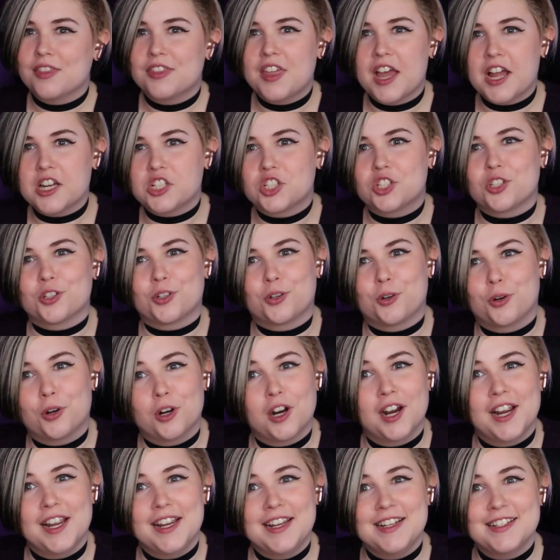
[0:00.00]
that's
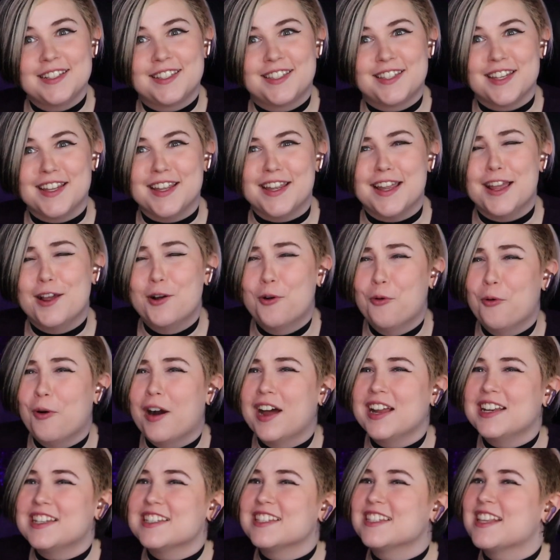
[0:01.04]
crazy.
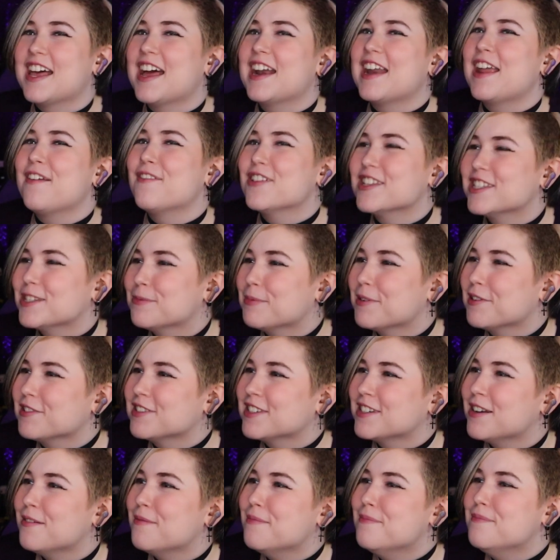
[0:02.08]
What is that even
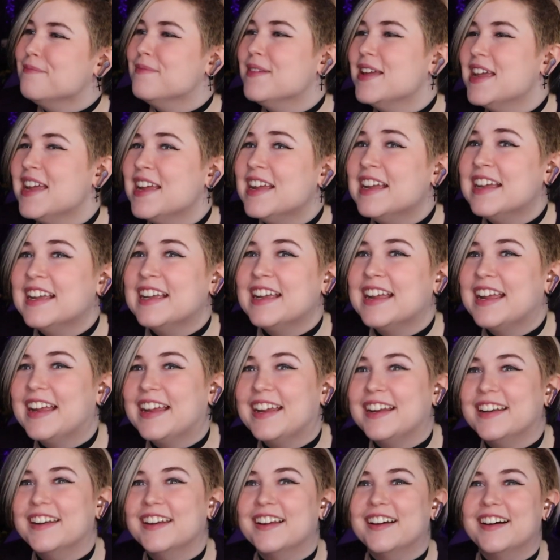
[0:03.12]
supposed to
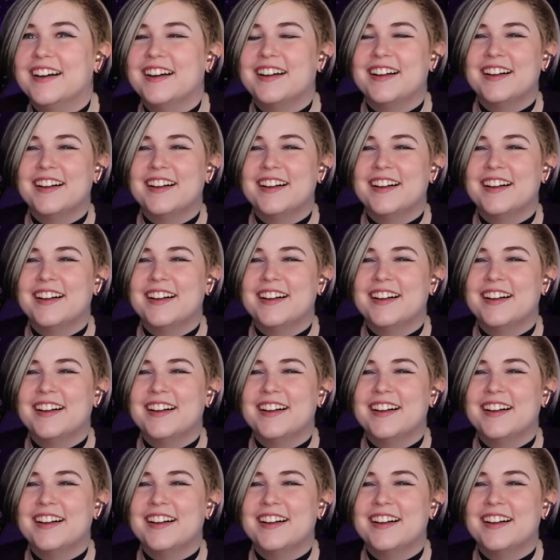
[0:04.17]
mean?